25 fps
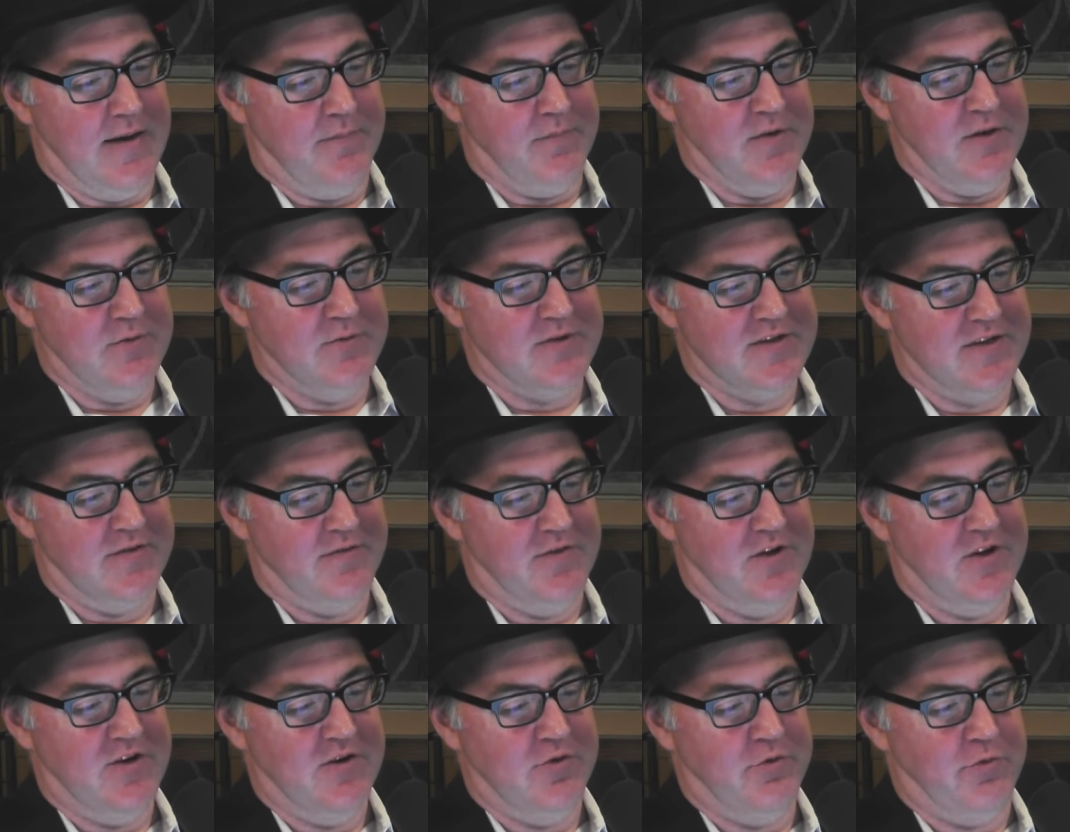It was
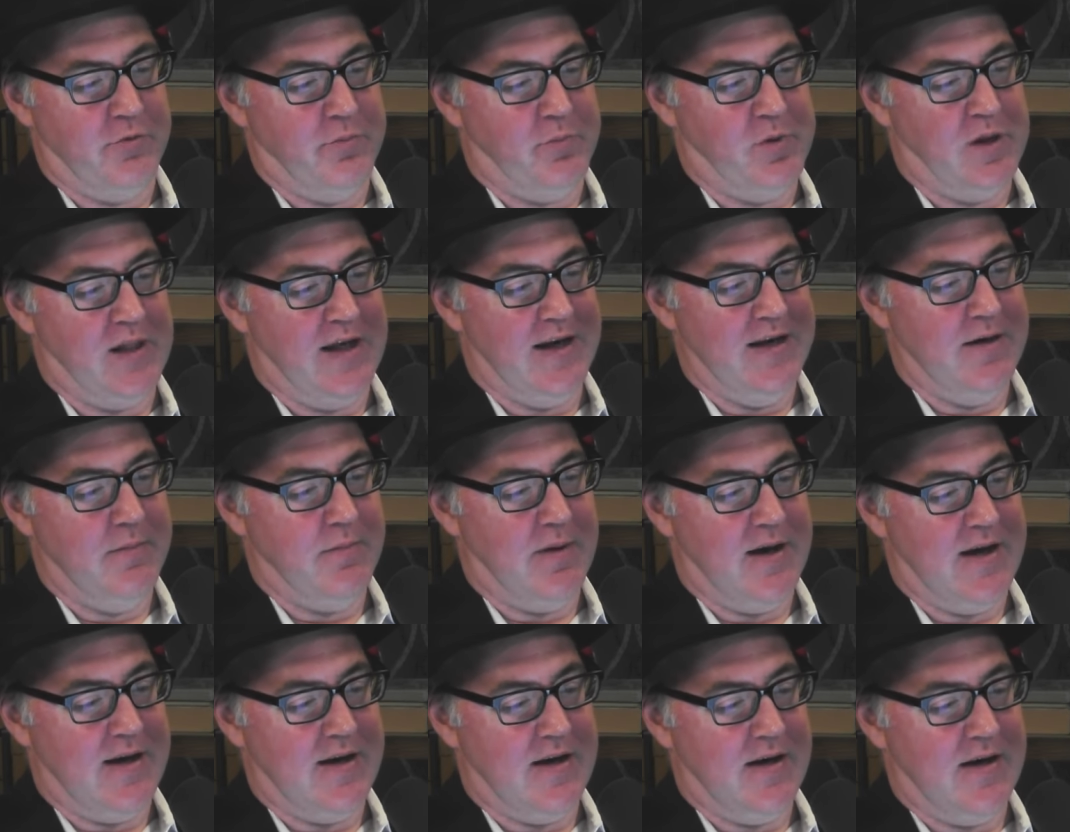converted into a player
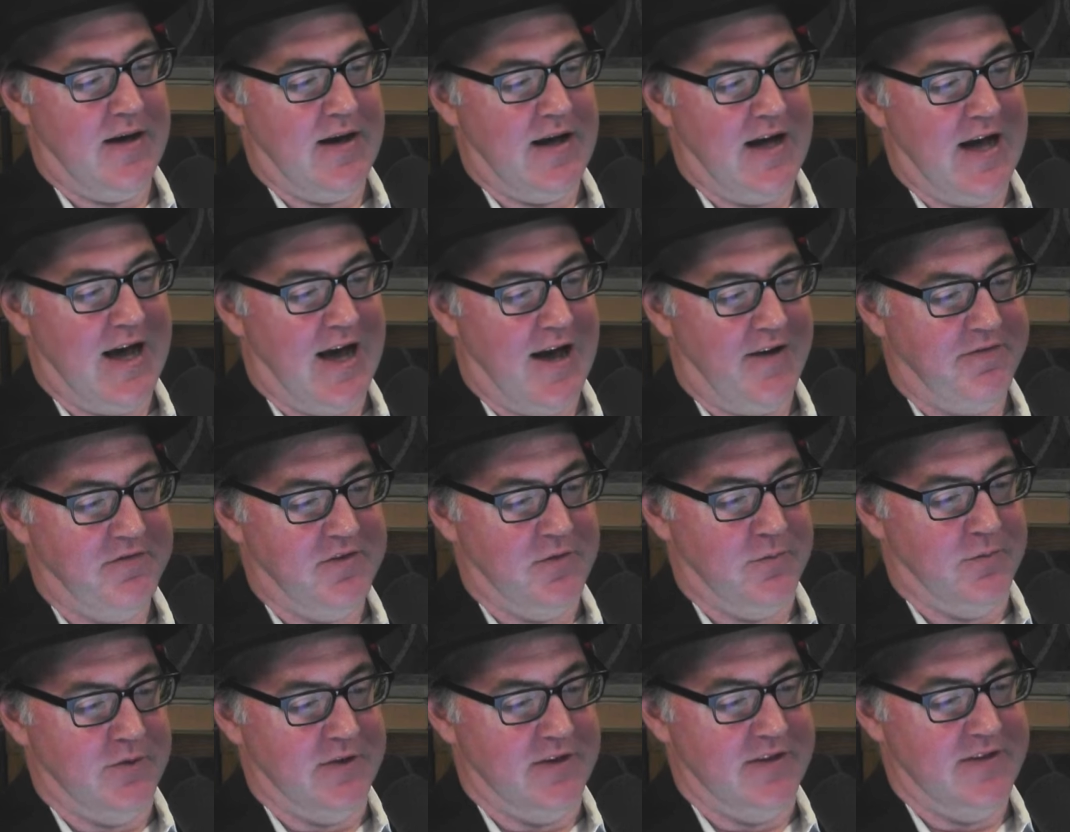bar
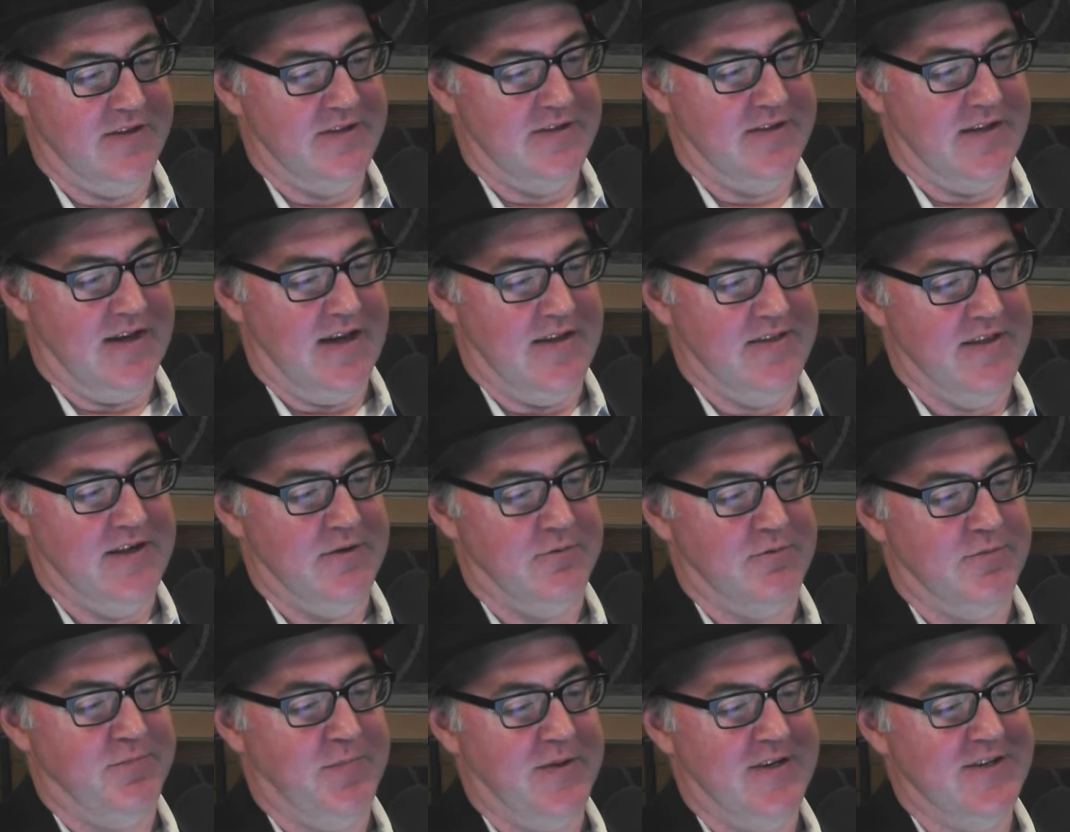afterwards, and then
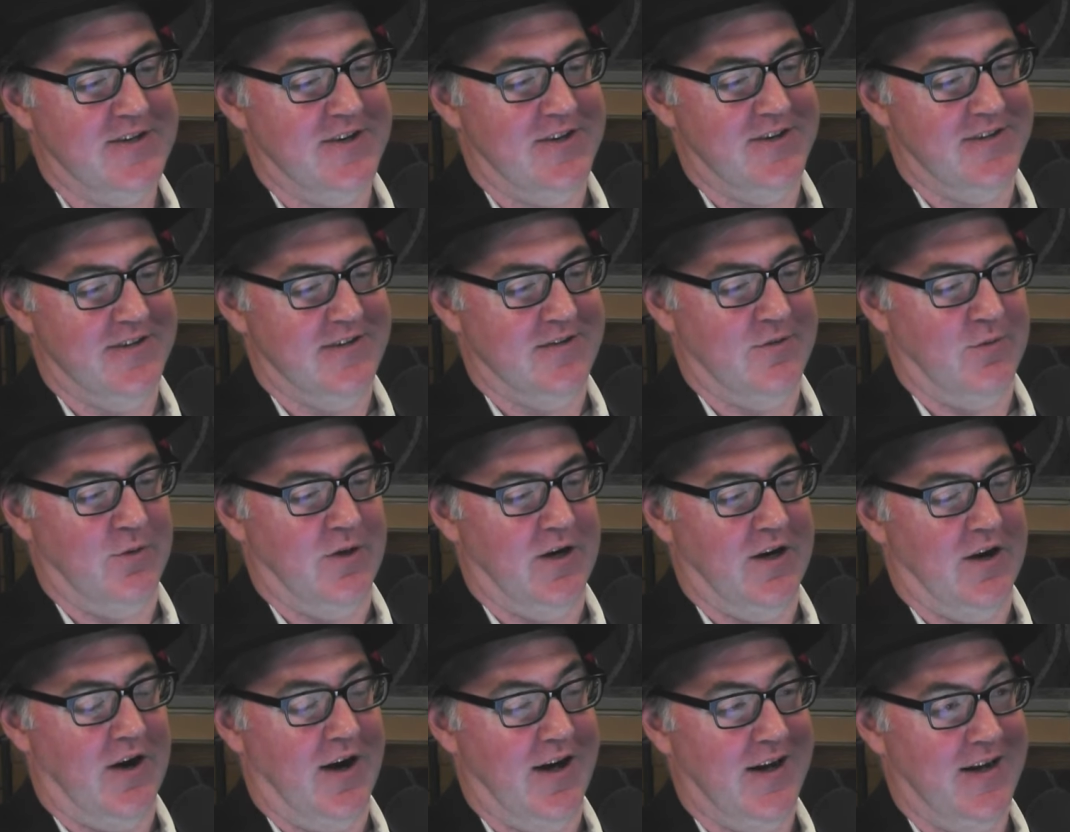it would be turned into a
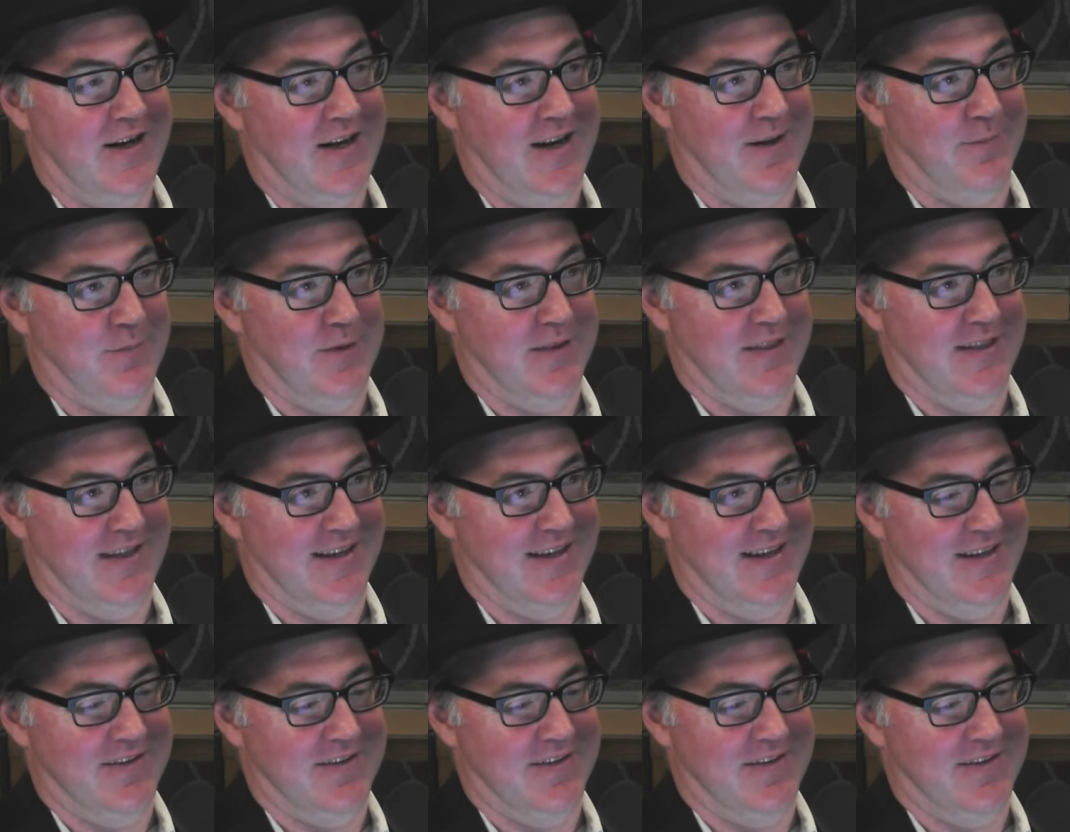nightclub in the